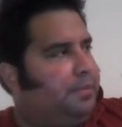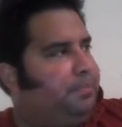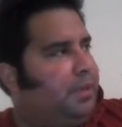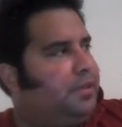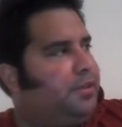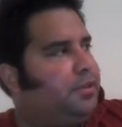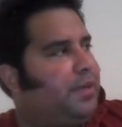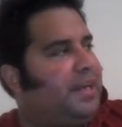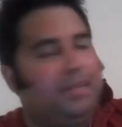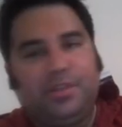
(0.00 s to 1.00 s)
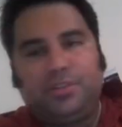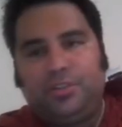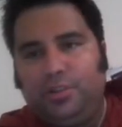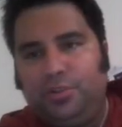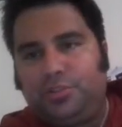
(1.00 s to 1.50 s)
But uranium is
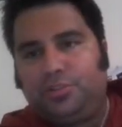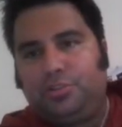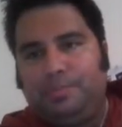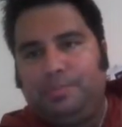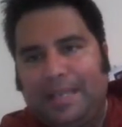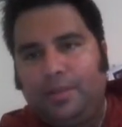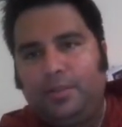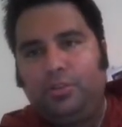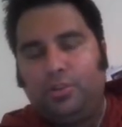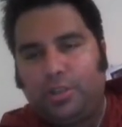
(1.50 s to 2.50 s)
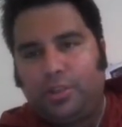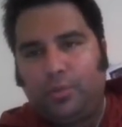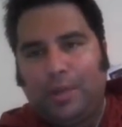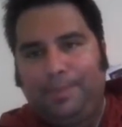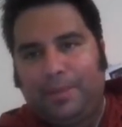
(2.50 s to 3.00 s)
used to make
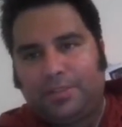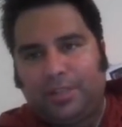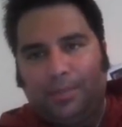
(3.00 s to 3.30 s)
nuclear weapons.